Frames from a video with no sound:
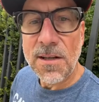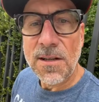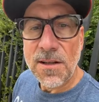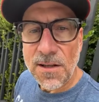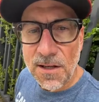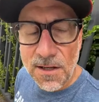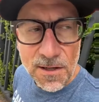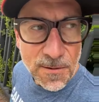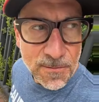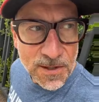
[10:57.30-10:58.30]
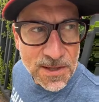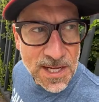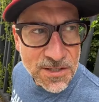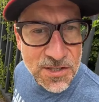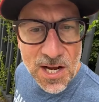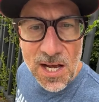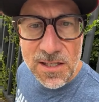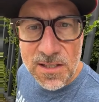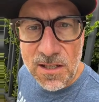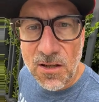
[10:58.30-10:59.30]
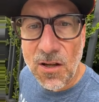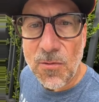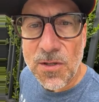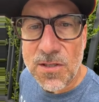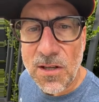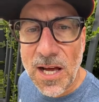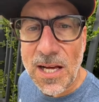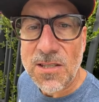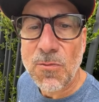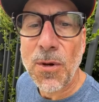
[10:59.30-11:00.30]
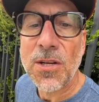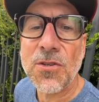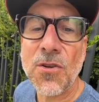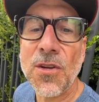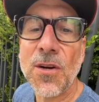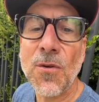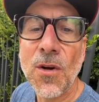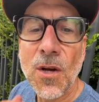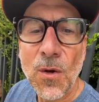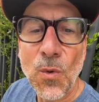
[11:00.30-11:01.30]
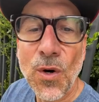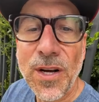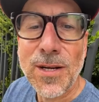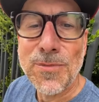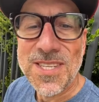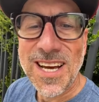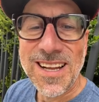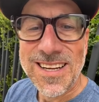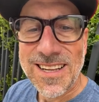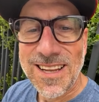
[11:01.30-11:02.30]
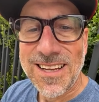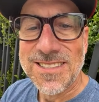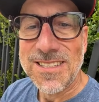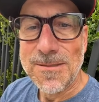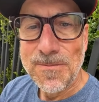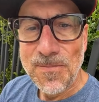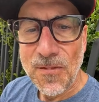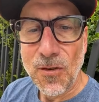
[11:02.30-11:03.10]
in the in that jazz club, his last special where he comes out of the closet for